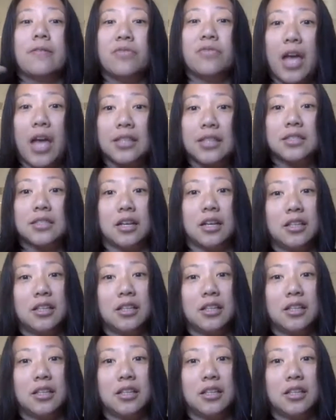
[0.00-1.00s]
that's telling
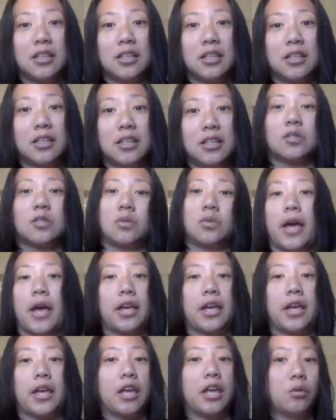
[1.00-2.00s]
us we need to
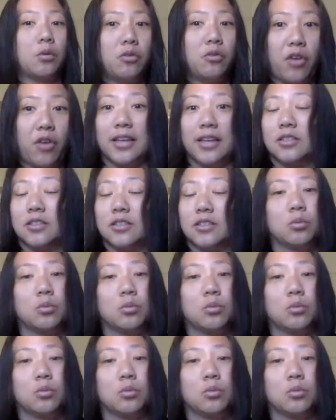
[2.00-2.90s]
go back and revise.